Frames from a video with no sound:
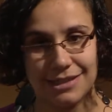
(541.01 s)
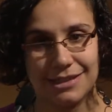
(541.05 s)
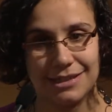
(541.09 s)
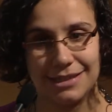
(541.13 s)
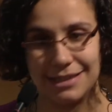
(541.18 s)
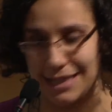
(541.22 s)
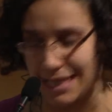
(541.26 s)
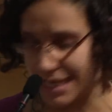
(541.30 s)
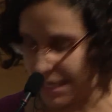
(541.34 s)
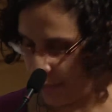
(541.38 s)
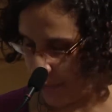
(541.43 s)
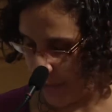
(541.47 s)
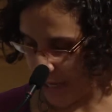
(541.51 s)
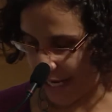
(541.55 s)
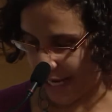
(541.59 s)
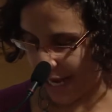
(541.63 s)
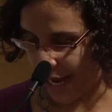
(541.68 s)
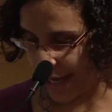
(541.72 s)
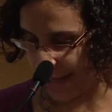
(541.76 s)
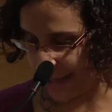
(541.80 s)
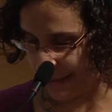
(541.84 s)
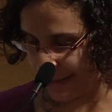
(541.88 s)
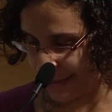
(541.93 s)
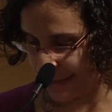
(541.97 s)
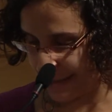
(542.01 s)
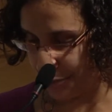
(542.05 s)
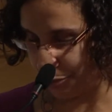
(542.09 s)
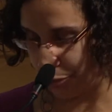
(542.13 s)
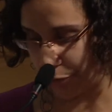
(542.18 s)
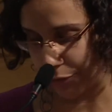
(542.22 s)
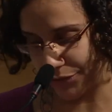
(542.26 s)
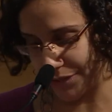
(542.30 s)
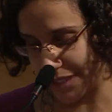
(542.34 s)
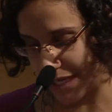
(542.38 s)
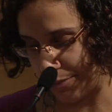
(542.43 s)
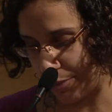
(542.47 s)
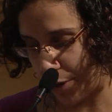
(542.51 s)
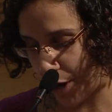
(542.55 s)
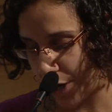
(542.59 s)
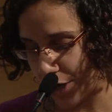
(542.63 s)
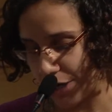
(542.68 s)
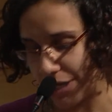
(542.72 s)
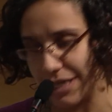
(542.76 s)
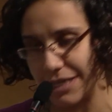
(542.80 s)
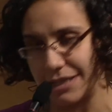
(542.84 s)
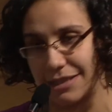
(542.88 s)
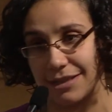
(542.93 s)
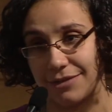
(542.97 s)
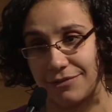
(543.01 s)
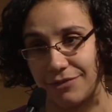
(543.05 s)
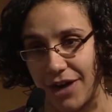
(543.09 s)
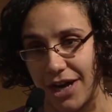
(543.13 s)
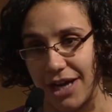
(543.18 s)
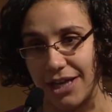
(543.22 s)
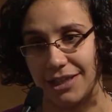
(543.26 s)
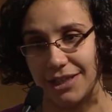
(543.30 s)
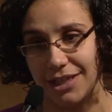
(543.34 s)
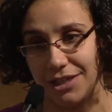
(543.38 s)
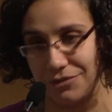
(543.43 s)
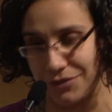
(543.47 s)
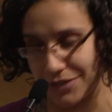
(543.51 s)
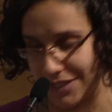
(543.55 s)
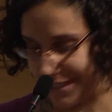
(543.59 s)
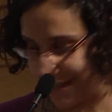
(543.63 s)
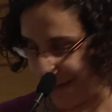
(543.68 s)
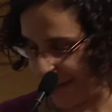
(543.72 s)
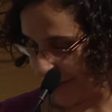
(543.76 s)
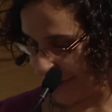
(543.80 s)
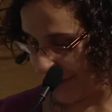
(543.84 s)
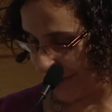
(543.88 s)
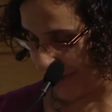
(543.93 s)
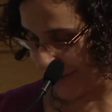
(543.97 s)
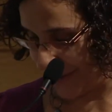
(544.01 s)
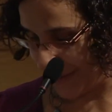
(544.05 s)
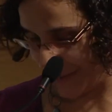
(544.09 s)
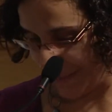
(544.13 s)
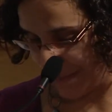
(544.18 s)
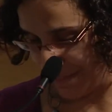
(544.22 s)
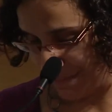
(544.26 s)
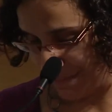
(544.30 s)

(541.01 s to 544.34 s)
ski weekends, birthday parties, and violin recitals.